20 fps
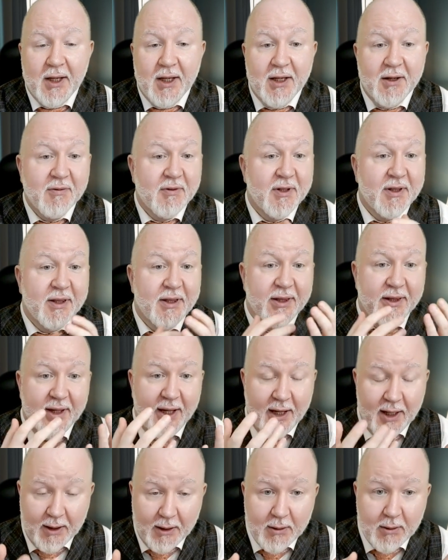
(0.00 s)
Even
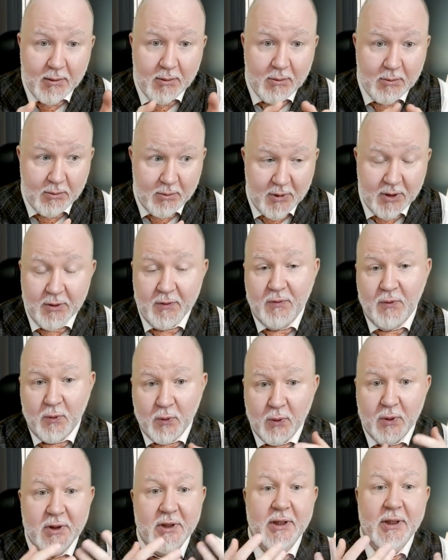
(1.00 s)
then, but of
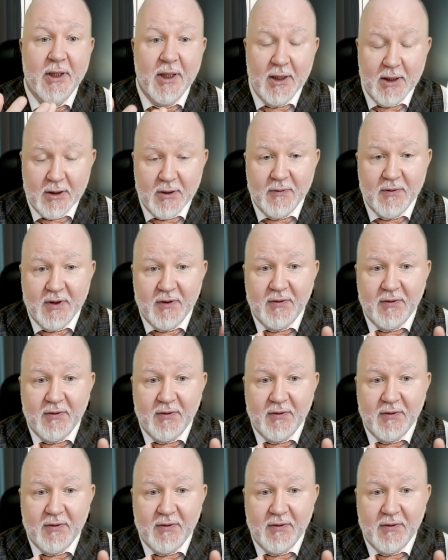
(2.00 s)
course in case of